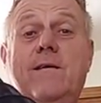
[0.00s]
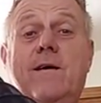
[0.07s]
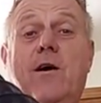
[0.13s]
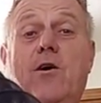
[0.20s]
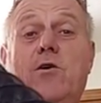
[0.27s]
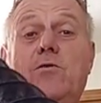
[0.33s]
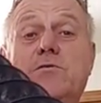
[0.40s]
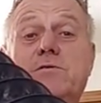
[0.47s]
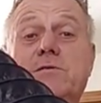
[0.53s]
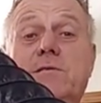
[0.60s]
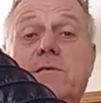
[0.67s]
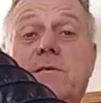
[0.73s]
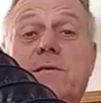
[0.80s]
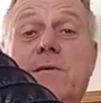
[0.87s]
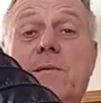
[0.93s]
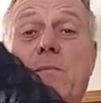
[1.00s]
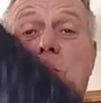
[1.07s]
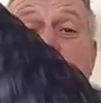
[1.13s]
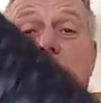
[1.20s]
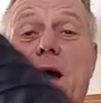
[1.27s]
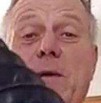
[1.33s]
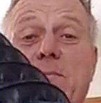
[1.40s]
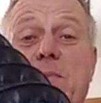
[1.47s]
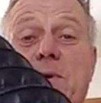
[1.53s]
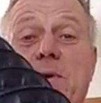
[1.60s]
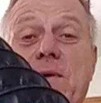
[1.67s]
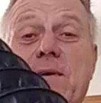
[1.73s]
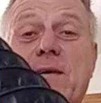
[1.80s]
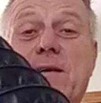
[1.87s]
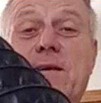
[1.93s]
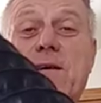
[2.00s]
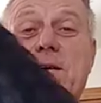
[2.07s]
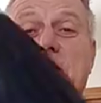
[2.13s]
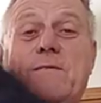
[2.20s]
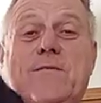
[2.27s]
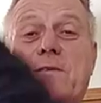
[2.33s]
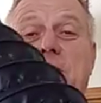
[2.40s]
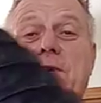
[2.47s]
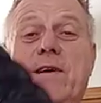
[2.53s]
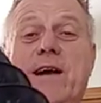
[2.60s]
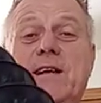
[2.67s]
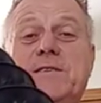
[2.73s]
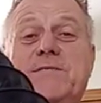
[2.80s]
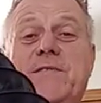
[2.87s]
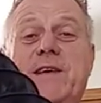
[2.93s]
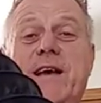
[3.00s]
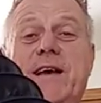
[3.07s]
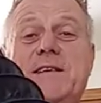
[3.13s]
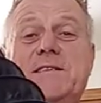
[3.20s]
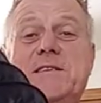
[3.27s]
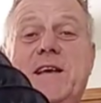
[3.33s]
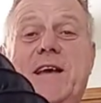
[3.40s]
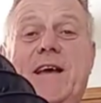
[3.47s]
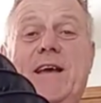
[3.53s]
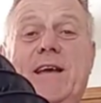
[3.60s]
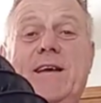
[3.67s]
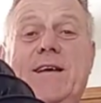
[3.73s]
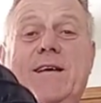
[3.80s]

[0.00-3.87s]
hose pipe for your HVAC.